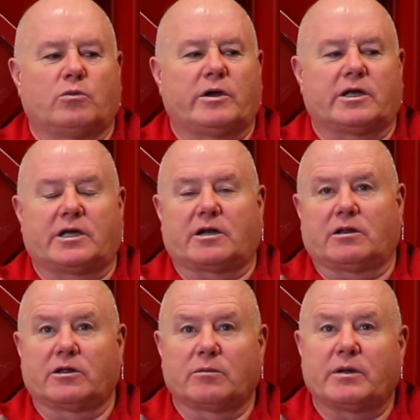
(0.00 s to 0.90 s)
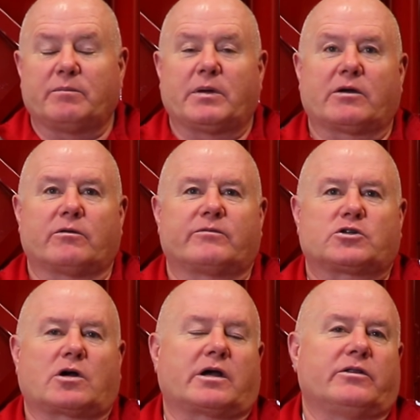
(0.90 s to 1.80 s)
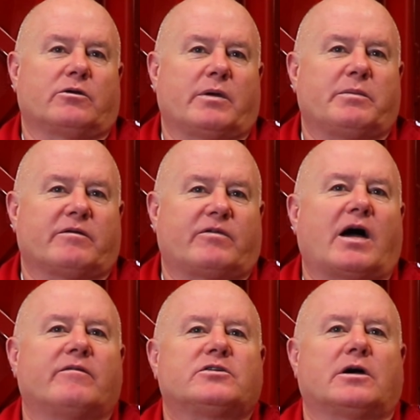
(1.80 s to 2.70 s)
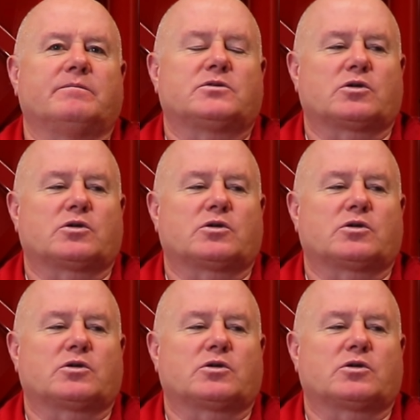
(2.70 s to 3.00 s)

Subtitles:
we could get a little bit bigger of a truck in there, maybe a 5-ton.